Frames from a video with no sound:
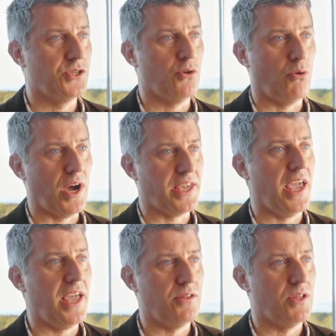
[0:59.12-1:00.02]
So
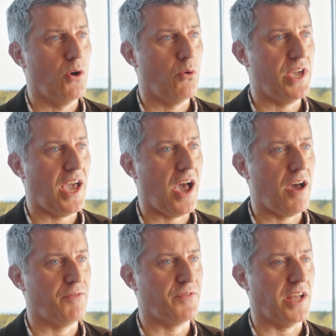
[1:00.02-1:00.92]
again, we
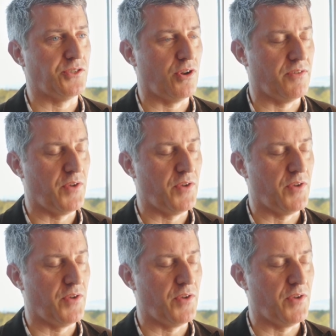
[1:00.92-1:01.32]
have that so